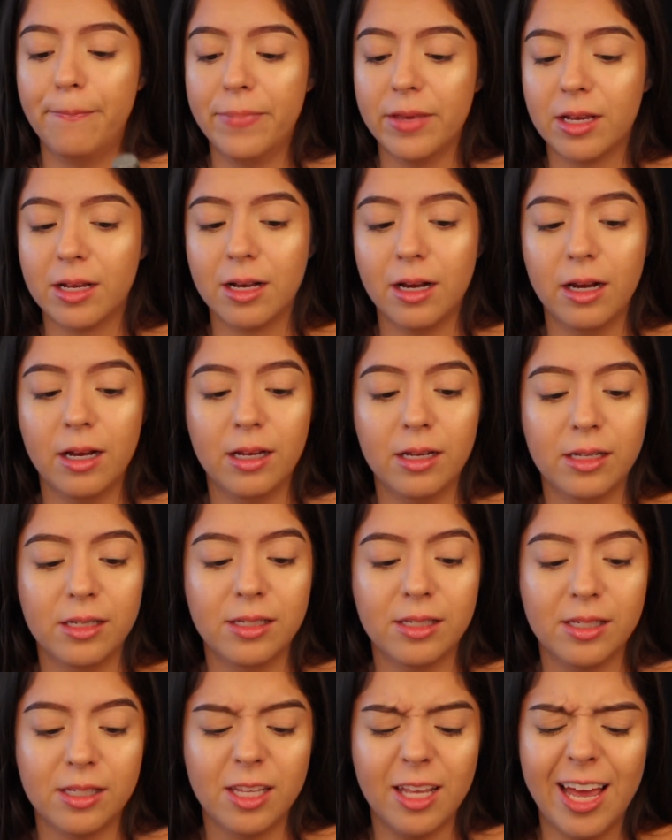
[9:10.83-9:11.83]

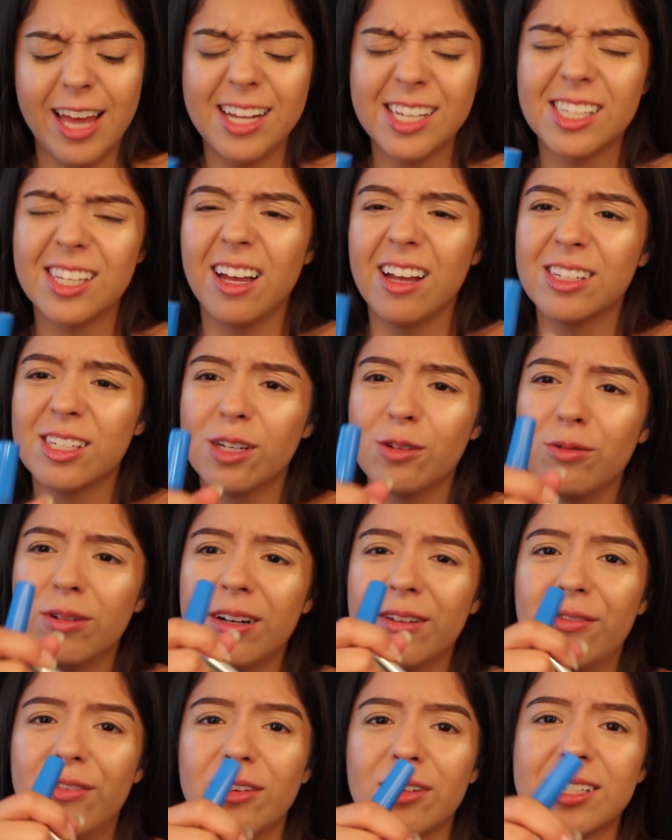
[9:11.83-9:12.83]
because the Anastasia
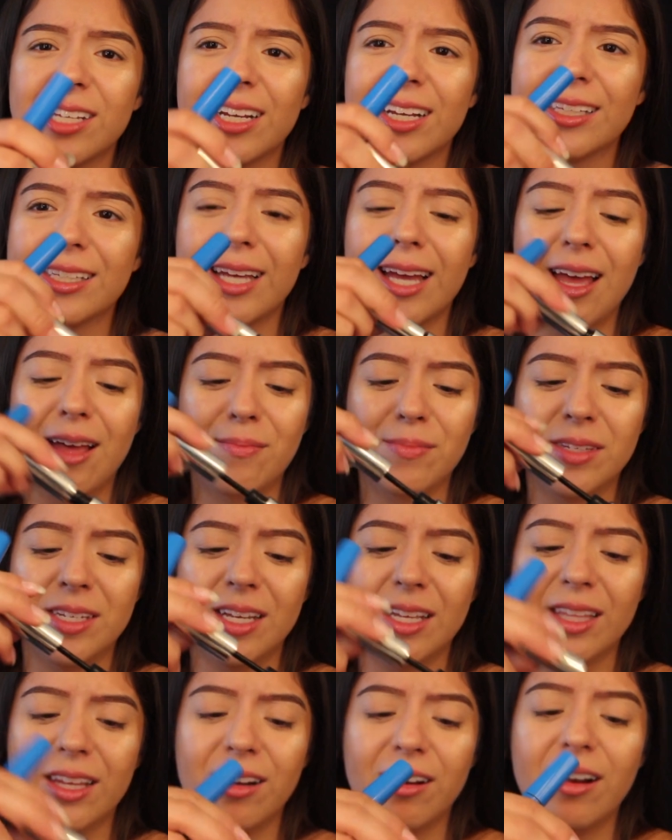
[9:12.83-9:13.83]
one feels like it's
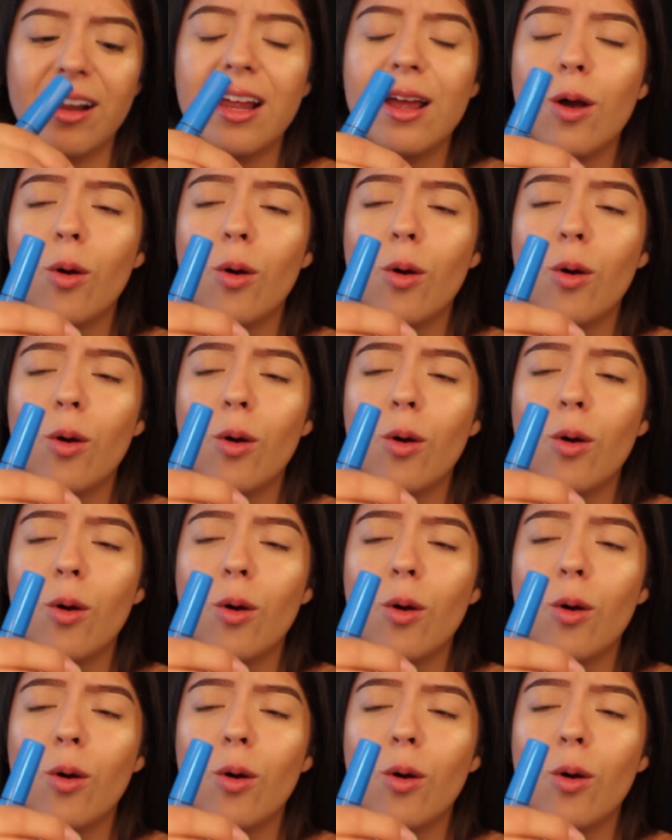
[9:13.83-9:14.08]
empty in there.